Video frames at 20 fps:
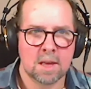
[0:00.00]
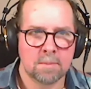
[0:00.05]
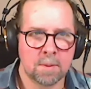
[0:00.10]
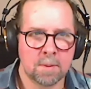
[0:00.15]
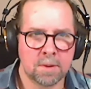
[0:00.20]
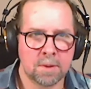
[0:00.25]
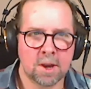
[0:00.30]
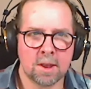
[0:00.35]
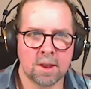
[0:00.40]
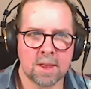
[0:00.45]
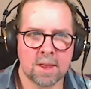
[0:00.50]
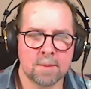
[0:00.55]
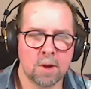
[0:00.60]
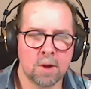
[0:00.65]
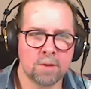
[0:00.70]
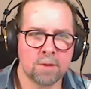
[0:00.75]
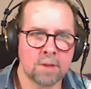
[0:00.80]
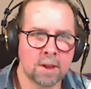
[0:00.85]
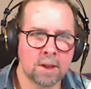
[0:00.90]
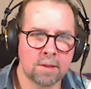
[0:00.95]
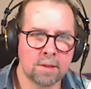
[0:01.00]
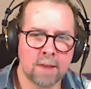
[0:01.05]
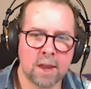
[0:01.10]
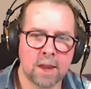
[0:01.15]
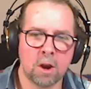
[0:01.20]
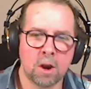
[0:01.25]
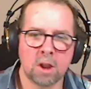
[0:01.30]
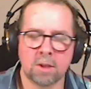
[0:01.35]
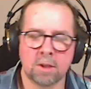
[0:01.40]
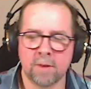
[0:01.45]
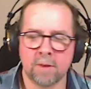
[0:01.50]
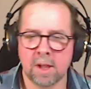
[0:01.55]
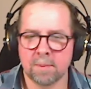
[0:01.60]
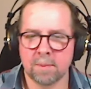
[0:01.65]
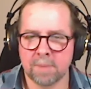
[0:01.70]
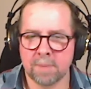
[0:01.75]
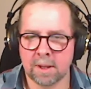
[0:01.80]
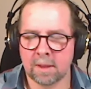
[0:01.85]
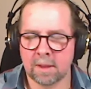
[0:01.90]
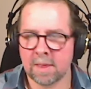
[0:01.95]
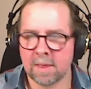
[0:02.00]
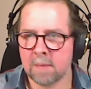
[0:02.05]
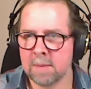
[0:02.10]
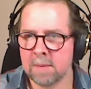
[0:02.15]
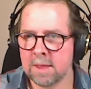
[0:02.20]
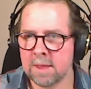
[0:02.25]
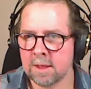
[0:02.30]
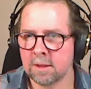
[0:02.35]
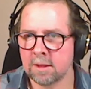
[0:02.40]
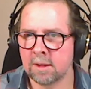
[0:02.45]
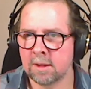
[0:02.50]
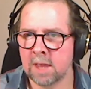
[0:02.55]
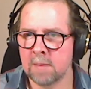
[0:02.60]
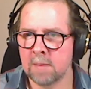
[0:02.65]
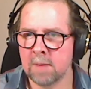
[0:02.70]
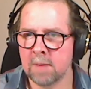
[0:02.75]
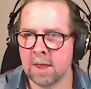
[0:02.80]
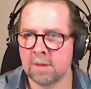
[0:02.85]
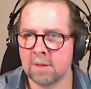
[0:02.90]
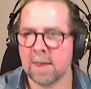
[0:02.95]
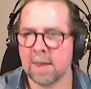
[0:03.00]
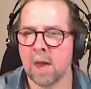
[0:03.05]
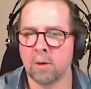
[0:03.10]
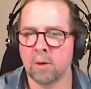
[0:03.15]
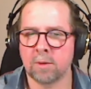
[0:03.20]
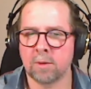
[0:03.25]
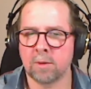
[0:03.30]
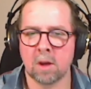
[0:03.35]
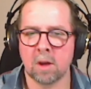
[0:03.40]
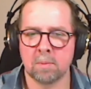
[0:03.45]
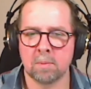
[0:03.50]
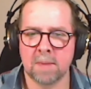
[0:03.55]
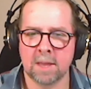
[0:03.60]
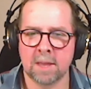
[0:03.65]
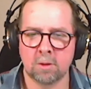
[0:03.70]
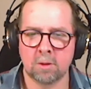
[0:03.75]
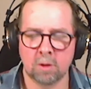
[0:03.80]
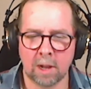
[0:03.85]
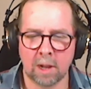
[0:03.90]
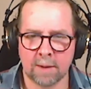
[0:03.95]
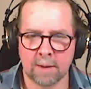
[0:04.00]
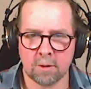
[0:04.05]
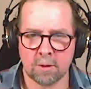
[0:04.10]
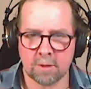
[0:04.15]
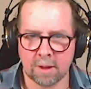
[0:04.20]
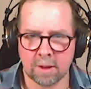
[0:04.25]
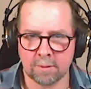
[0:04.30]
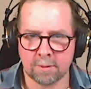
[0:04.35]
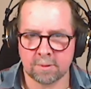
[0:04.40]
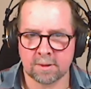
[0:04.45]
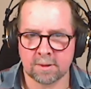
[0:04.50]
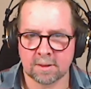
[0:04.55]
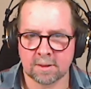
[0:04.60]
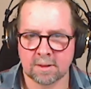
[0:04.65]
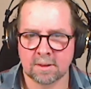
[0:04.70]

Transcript: but because I'm also a designer and development, that means that the team is counting on me to deliver stuff.